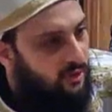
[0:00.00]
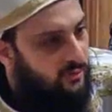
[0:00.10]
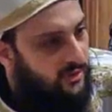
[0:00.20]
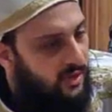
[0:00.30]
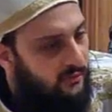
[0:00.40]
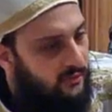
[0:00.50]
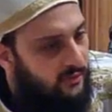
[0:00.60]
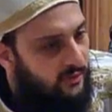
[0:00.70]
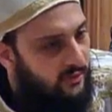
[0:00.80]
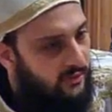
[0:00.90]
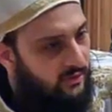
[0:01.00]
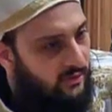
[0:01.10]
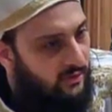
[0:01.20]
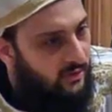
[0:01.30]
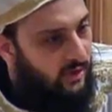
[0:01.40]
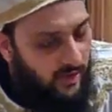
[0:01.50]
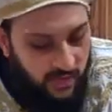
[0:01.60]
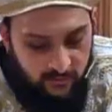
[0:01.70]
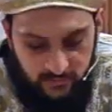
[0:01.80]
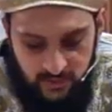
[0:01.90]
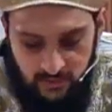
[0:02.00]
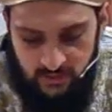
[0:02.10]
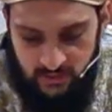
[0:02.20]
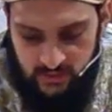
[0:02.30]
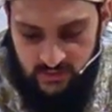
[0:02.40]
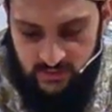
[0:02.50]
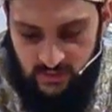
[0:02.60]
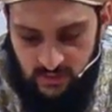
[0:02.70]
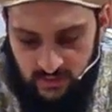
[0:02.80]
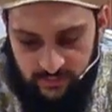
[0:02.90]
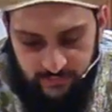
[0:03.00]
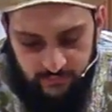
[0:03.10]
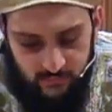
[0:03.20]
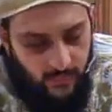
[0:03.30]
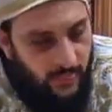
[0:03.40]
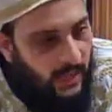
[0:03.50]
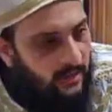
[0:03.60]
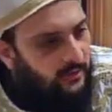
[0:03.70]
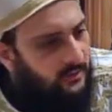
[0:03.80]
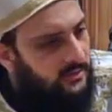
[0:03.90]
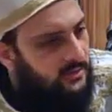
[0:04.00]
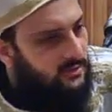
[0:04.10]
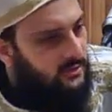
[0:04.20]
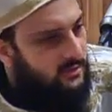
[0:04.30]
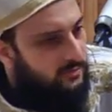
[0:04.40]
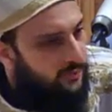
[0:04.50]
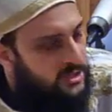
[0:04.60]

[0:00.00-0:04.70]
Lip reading: the Roman governor, Felix. And the